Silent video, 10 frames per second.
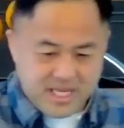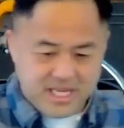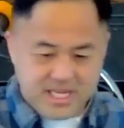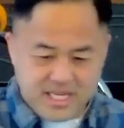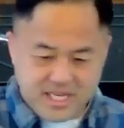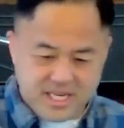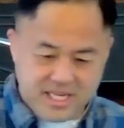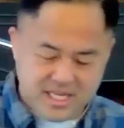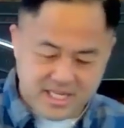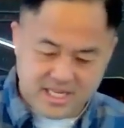In
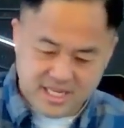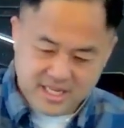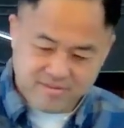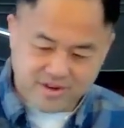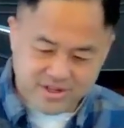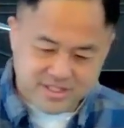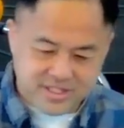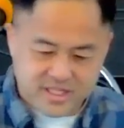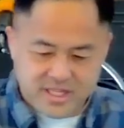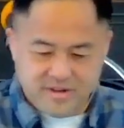
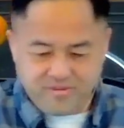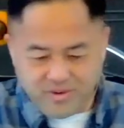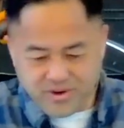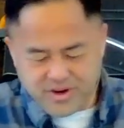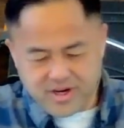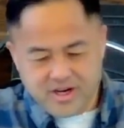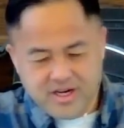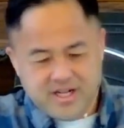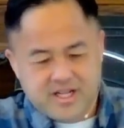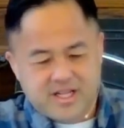verse 4,
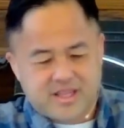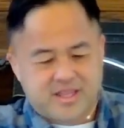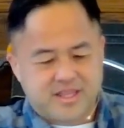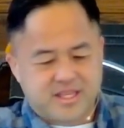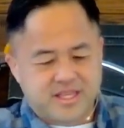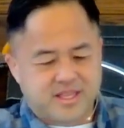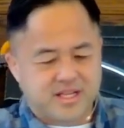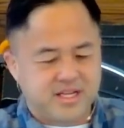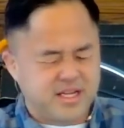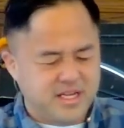
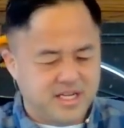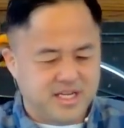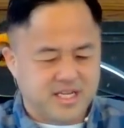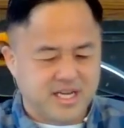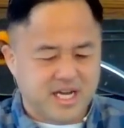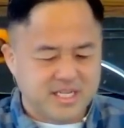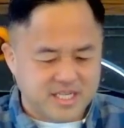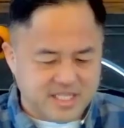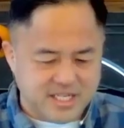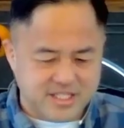God
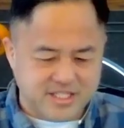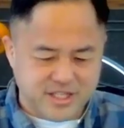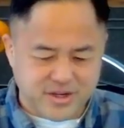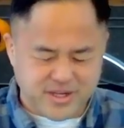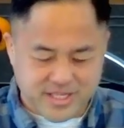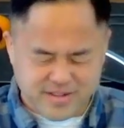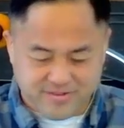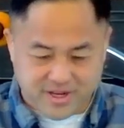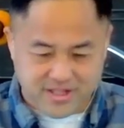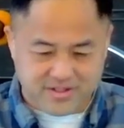declares to Noah the
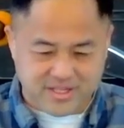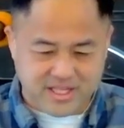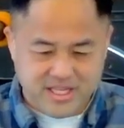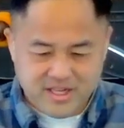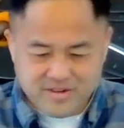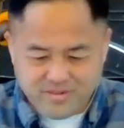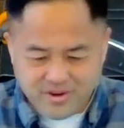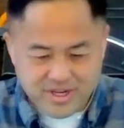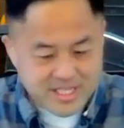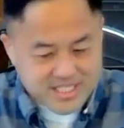following.
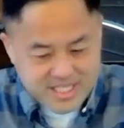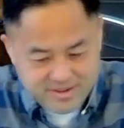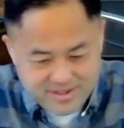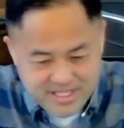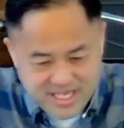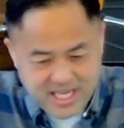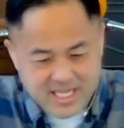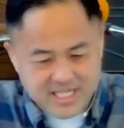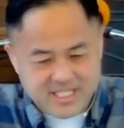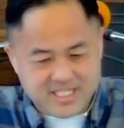For in 7
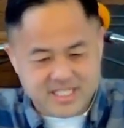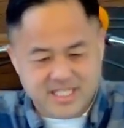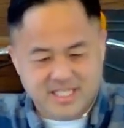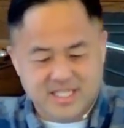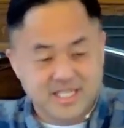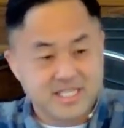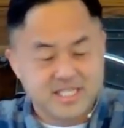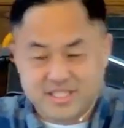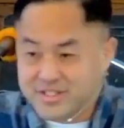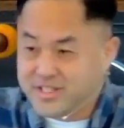days,
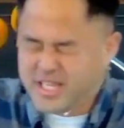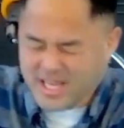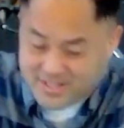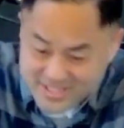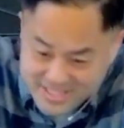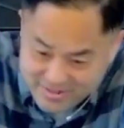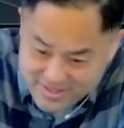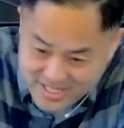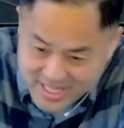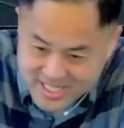so down to
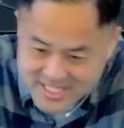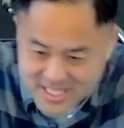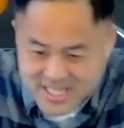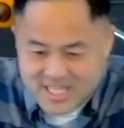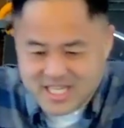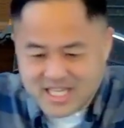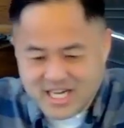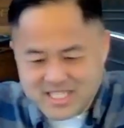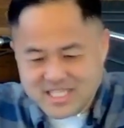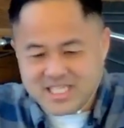7 days,
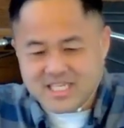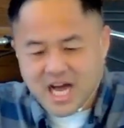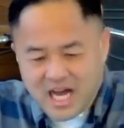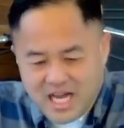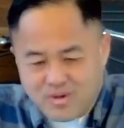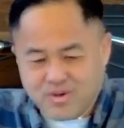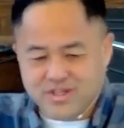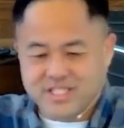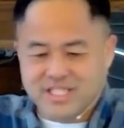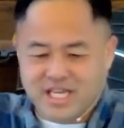God says, I
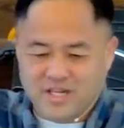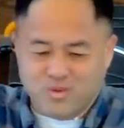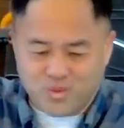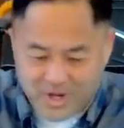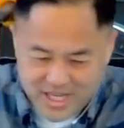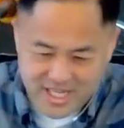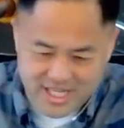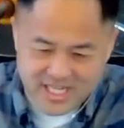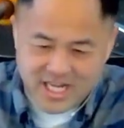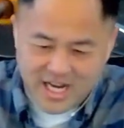will send
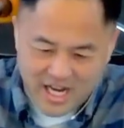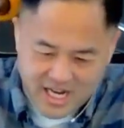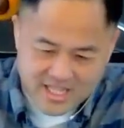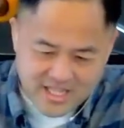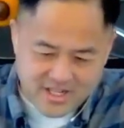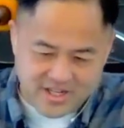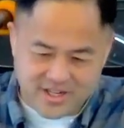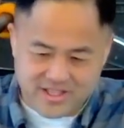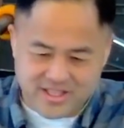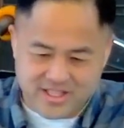rain on the
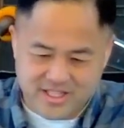earth